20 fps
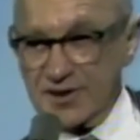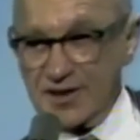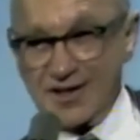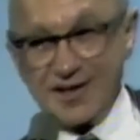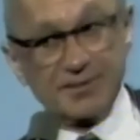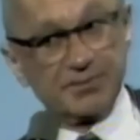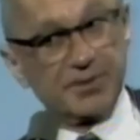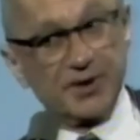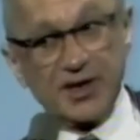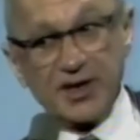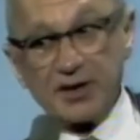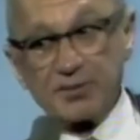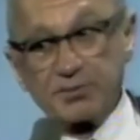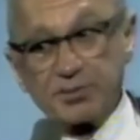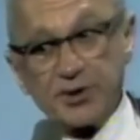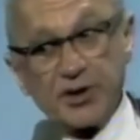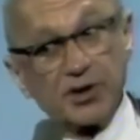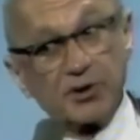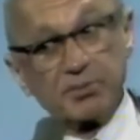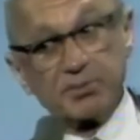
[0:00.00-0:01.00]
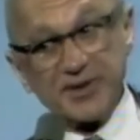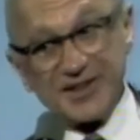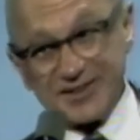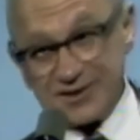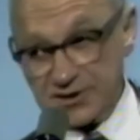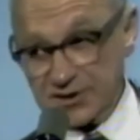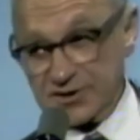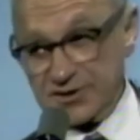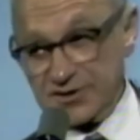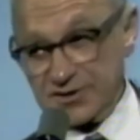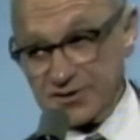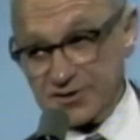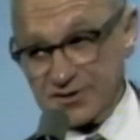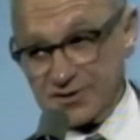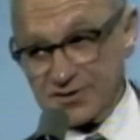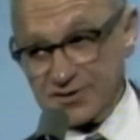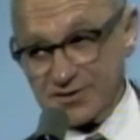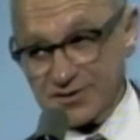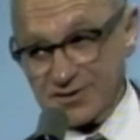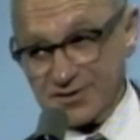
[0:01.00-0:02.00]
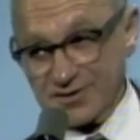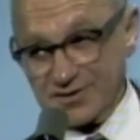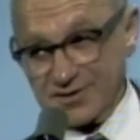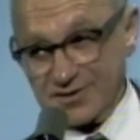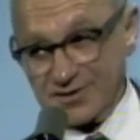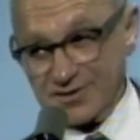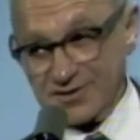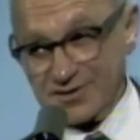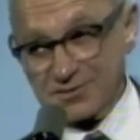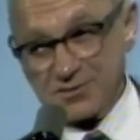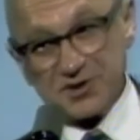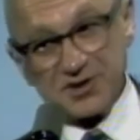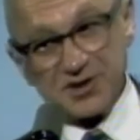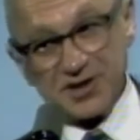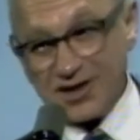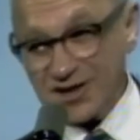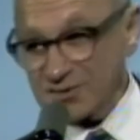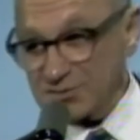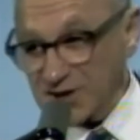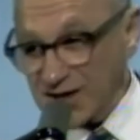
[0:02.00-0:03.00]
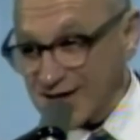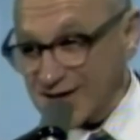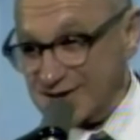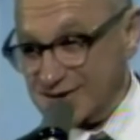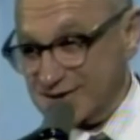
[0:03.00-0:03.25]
and being pro-business, which I am not.